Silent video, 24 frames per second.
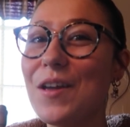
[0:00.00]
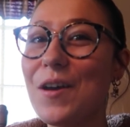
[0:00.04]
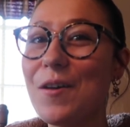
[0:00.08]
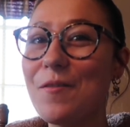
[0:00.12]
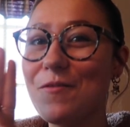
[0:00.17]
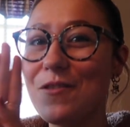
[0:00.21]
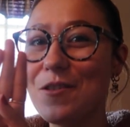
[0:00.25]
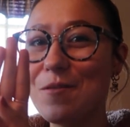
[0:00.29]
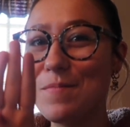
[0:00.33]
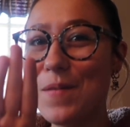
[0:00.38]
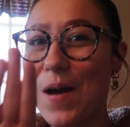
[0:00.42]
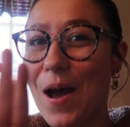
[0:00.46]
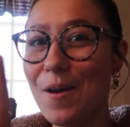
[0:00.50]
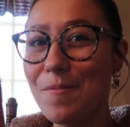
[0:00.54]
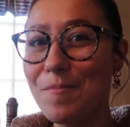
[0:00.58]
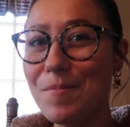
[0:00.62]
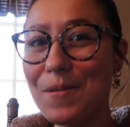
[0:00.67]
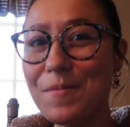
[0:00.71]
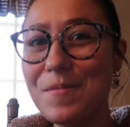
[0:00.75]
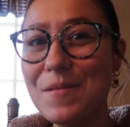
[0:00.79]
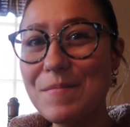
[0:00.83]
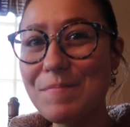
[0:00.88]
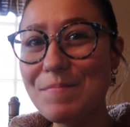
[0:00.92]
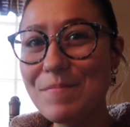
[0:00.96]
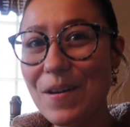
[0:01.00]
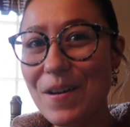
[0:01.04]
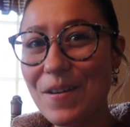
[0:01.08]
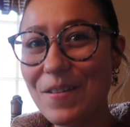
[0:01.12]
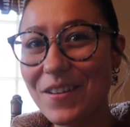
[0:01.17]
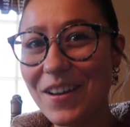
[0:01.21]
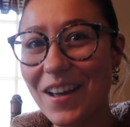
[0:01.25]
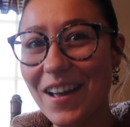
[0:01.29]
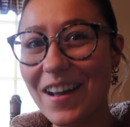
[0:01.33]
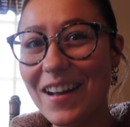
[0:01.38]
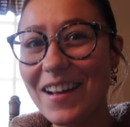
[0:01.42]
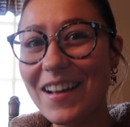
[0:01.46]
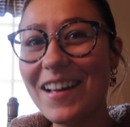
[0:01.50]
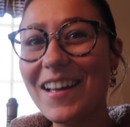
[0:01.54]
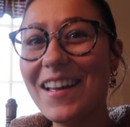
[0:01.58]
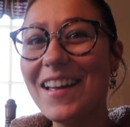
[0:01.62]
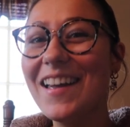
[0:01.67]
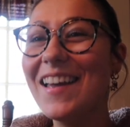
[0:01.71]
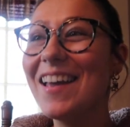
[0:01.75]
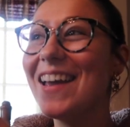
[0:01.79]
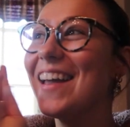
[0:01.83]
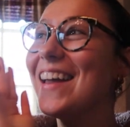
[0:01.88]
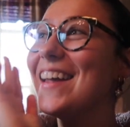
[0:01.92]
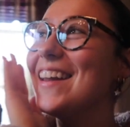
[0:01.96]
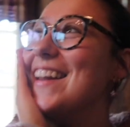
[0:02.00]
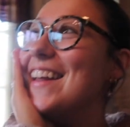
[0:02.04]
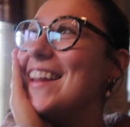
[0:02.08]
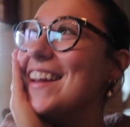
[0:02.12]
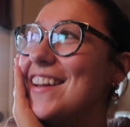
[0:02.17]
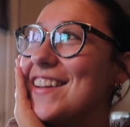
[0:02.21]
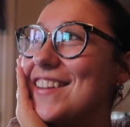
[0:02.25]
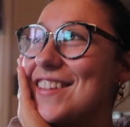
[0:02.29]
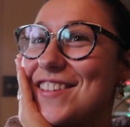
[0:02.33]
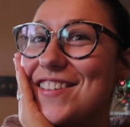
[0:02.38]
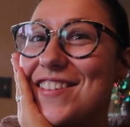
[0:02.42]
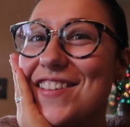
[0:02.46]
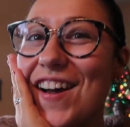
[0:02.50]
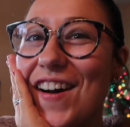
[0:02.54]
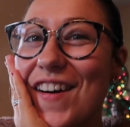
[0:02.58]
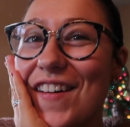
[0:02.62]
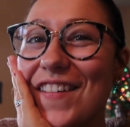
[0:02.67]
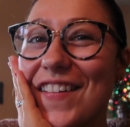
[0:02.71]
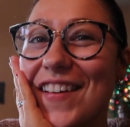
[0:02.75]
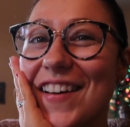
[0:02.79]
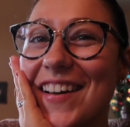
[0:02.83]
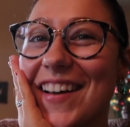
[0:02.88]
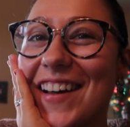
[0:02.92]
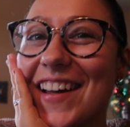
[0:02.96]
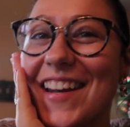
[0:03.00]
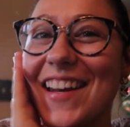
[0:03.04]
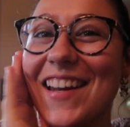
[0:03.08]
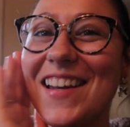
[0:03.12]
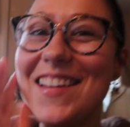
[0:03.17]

of the peppermint mocha. And it is so good.